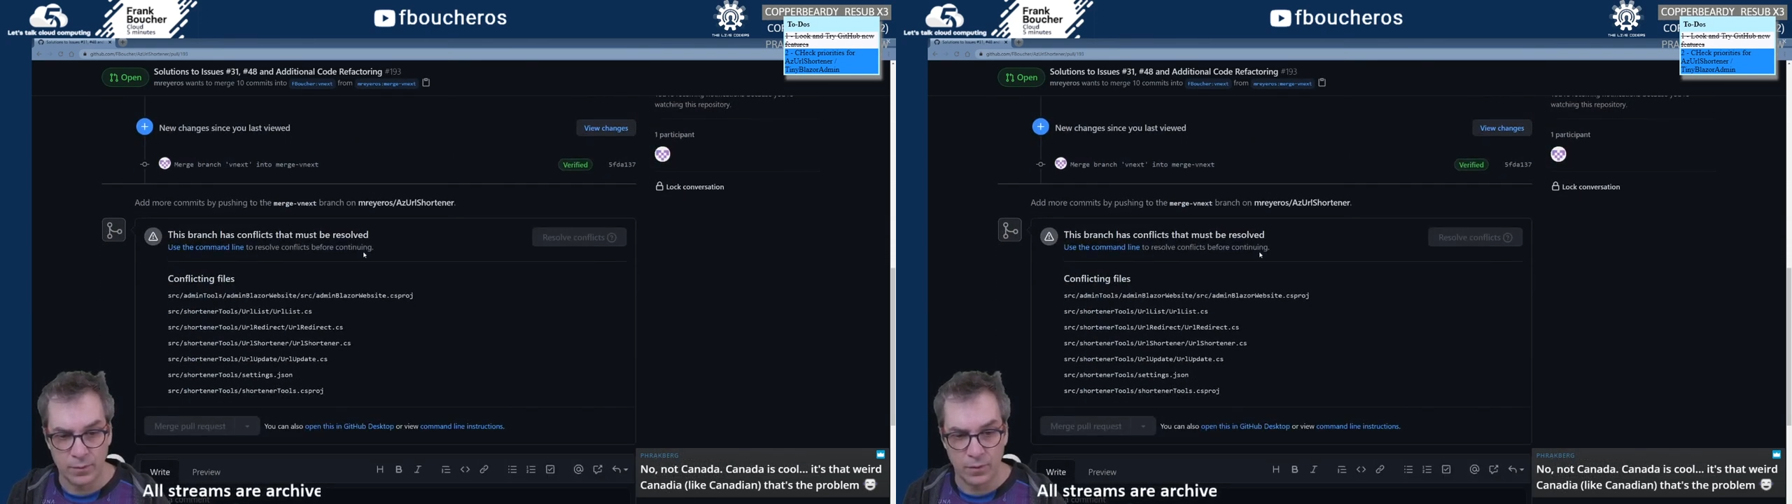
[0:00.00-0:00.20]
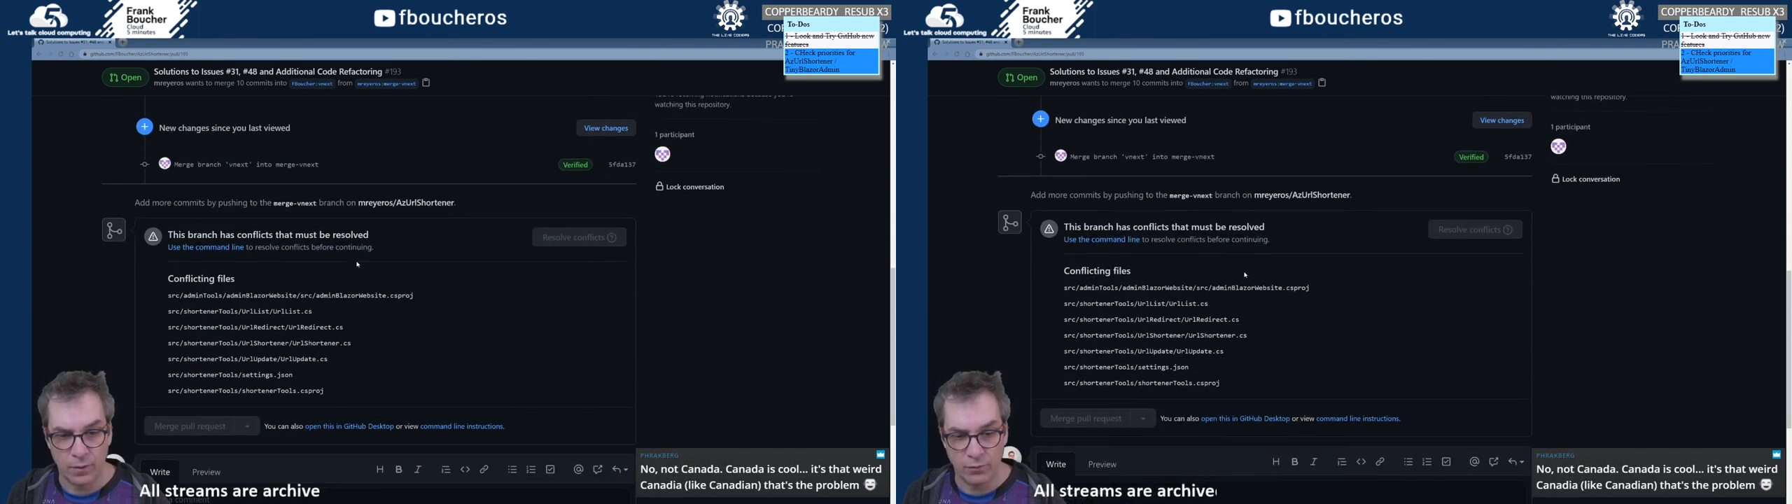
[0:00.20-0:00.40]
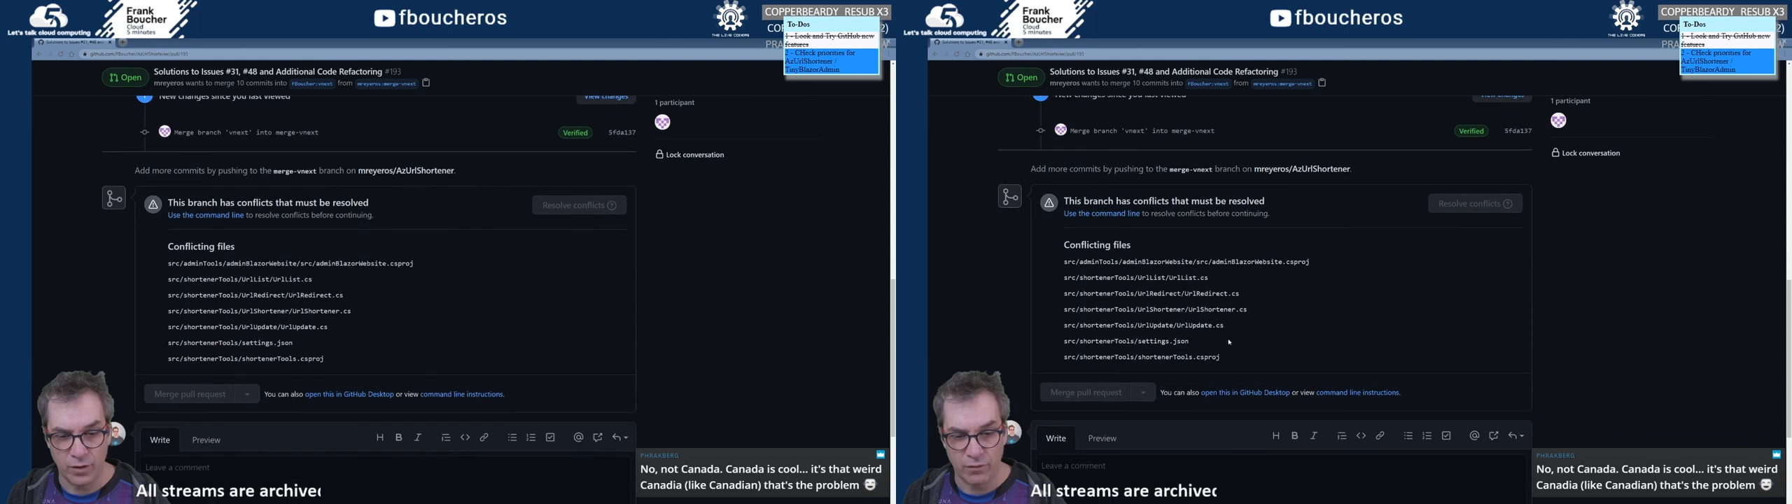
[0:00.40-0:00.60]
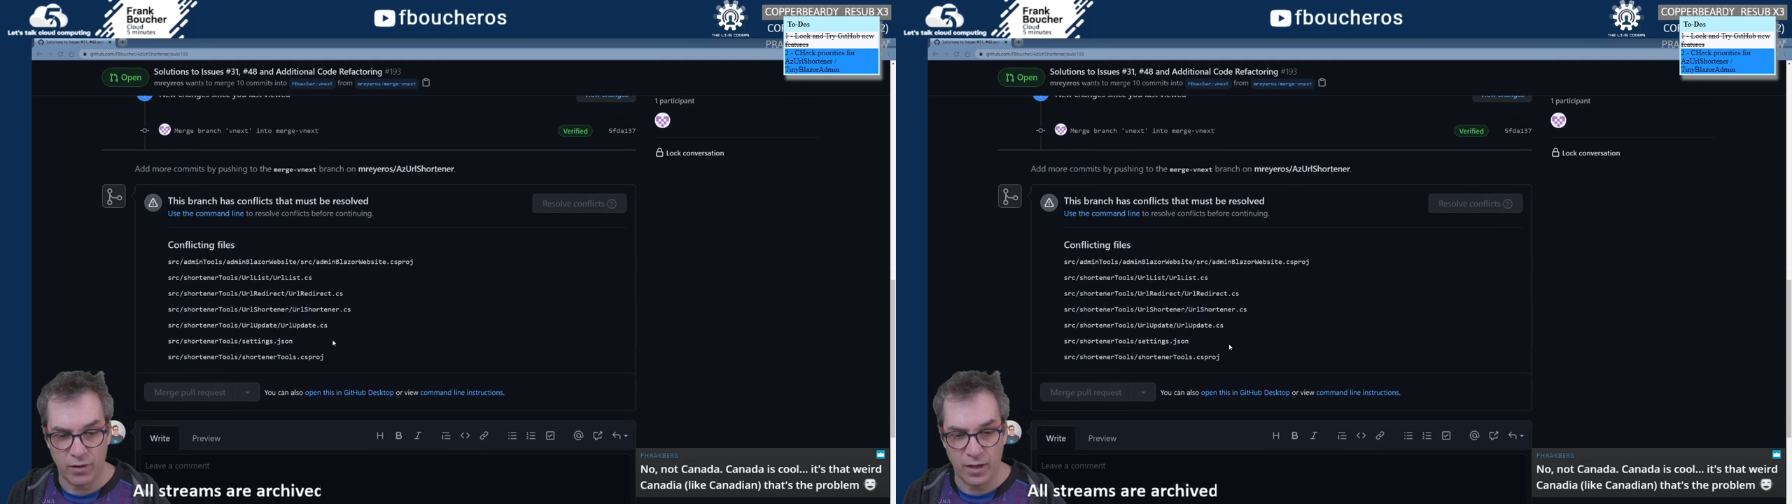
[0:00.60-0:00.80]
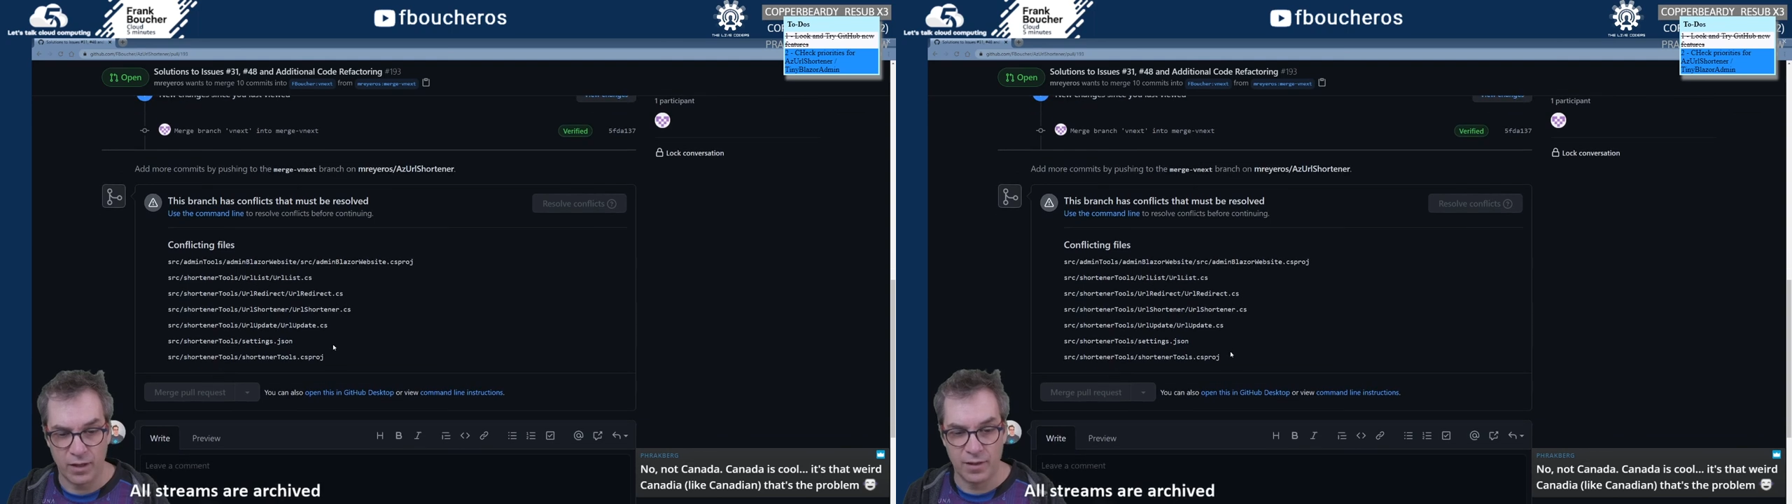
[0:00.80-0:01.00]
conflict
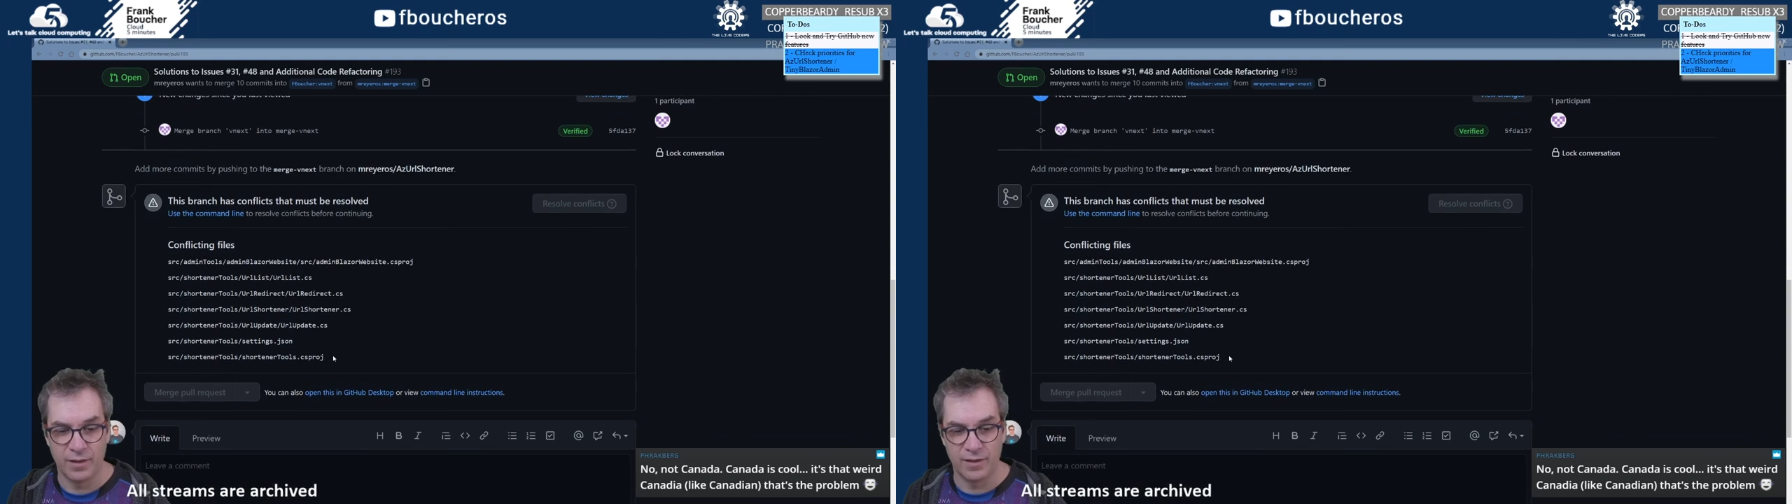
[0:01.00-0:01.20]
file.